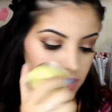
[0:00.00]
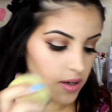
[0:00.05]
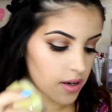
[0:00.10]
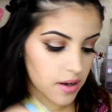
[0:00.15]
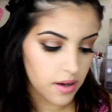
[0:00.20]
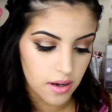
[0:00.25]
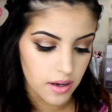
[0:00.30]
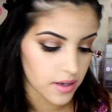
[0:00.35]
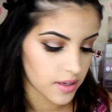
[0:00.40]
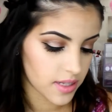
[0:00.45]

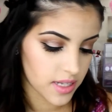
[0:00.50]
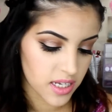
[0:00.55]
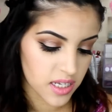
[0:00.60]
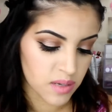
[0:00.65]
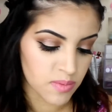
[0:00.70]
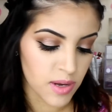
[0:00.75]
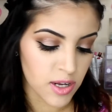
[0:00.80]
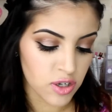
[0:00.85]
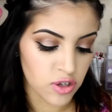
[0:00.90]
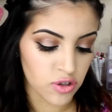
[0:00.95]
Ugh,
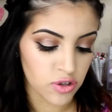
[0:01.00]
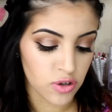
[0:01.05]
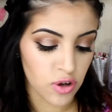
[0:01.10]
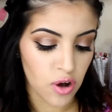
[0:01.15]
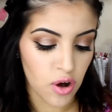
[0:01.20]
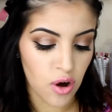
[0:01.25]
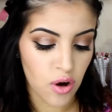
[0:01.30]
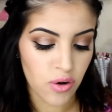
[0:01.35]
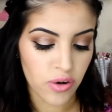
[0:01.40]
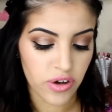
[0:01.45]
this smells
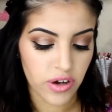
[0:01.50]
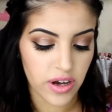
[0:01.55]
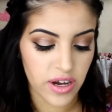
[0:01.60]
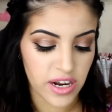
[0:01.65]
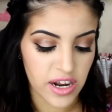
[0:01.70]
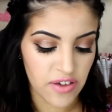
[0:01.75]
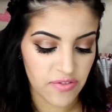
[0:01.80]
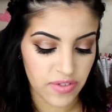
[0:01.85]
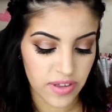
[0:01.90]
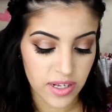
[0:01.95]
so
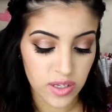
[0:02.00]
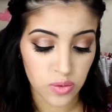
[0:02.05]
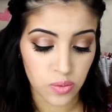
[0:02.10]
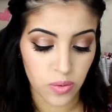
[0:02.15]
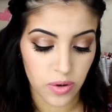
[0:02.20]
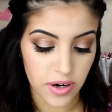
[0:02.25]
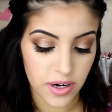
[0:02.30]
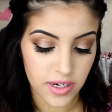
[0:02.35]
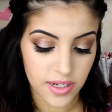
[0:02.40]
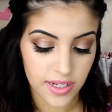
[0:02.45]
good. If
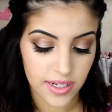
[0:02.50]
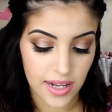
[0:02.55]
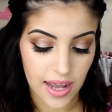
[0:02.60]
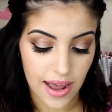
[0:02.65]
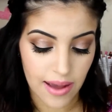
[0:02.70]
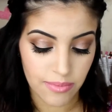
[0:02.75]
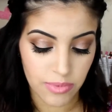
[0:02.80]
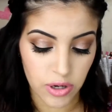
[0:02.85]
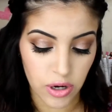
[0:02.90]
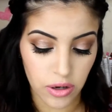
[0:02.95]
this works,
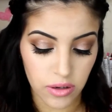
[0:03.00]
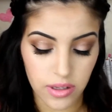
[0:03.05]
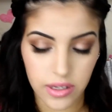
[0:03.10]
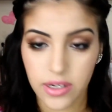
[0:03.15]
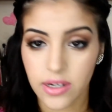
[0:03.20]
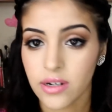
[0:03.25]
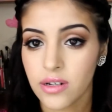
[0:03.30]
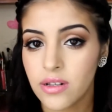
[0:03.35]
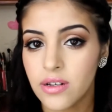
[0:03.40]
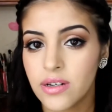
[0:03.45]
I'm
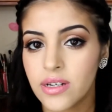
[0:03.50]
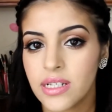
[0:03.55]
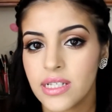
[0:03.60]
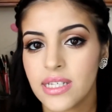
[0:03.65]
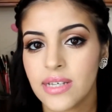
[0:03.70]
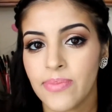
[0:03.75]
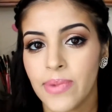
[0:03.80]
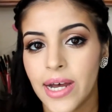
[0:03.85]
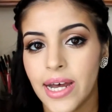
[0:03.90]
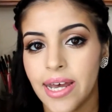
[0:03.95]
totally gonna look
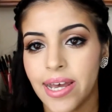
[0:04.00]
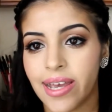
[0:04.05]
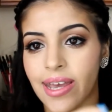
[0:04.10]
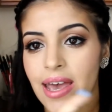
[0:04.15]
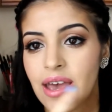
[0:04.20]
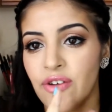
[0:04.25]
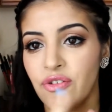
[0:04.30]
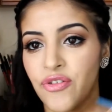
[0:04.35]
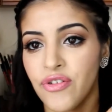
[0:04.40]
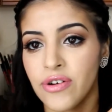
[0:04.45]
into
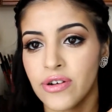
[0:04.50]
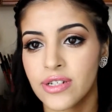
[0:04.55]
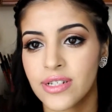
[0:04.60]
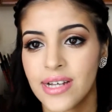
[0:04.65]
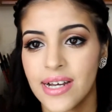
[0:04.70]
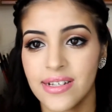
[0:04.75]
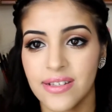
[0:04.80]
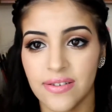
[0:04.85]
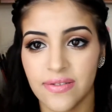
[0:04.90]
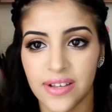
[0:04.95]
buying a full
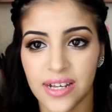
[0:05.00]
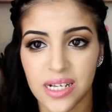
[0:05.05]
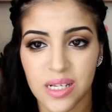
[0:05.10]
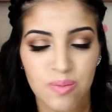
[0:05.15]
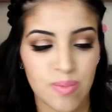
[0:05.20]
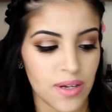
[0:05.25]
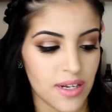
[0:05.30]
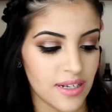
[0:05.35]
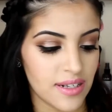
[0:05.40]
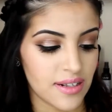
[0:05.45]
size of
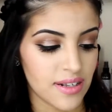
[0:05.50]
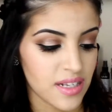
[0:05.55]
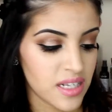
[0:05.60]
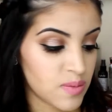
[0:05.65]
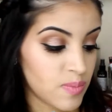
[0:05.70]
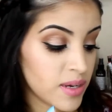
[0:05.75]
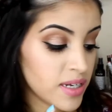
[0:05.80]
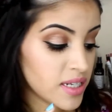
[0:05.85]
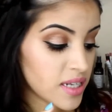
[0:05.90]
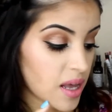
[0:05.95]
this, because
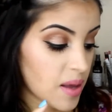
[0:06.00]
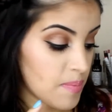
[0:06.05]
this smells